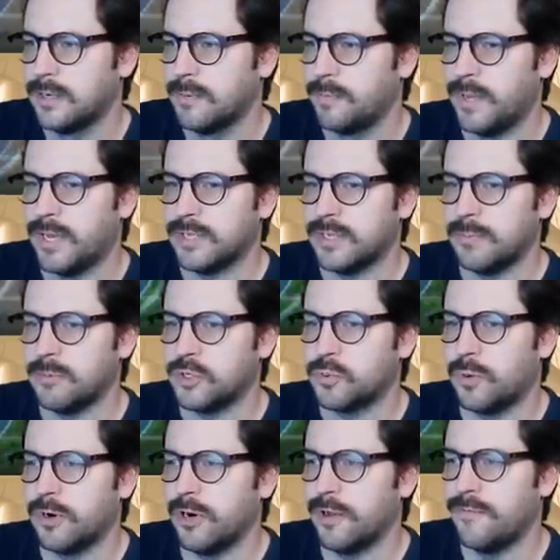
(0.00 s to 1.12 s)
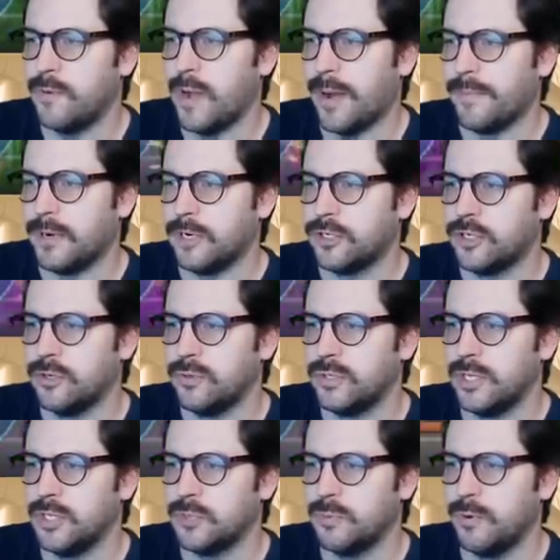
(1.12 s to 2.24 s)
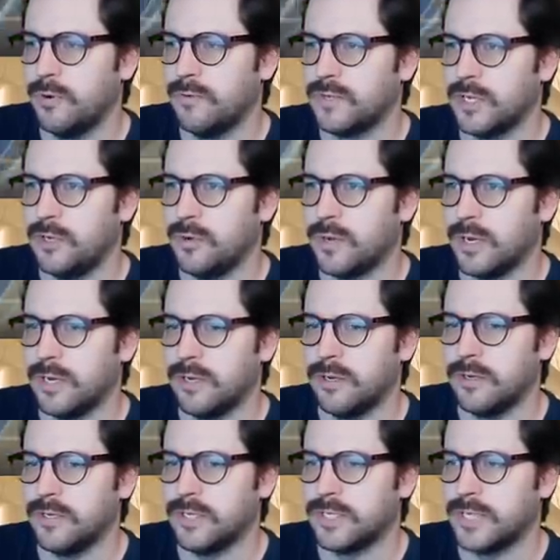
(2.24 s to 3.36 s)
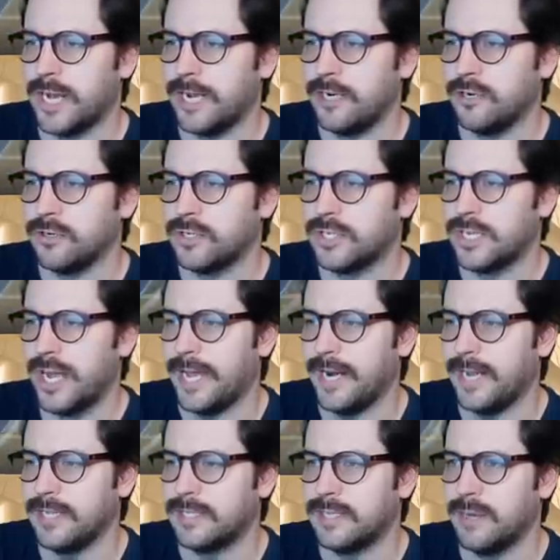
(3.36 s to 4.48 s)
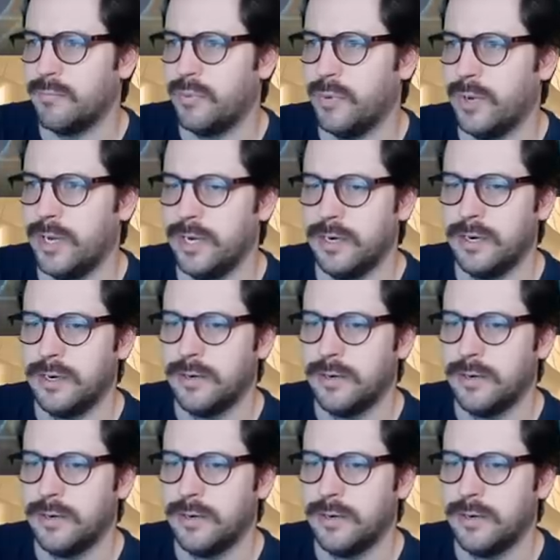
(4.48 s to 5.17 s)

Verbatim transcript: Because I'm just wondering if you happen to choose these moves and you can decide your set at some point.